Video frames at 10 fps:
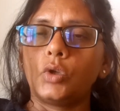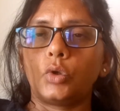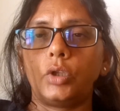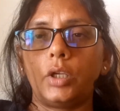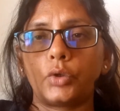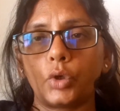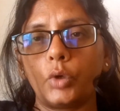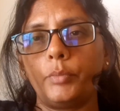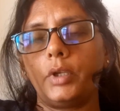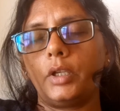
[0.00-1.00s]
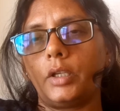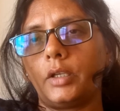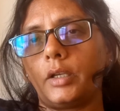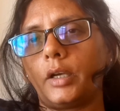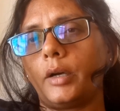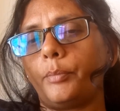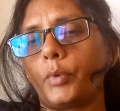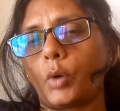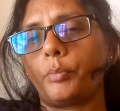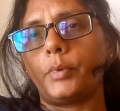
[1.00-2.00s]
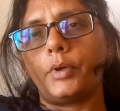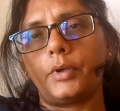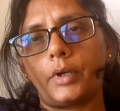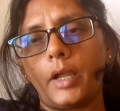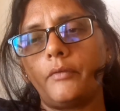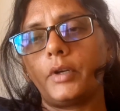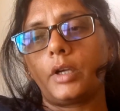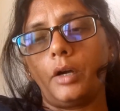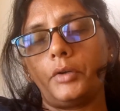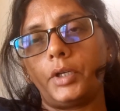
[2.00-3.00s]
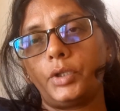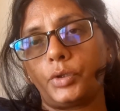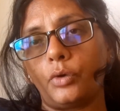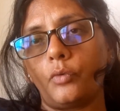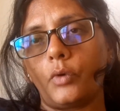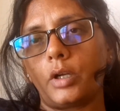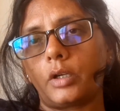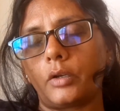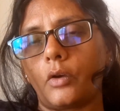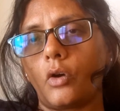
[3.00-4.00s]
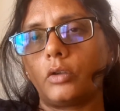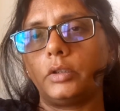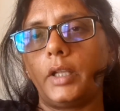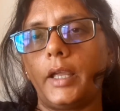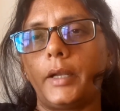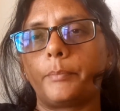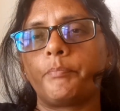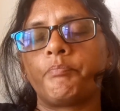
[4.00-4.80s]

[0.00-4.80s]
So there should be a proper, every country should work on their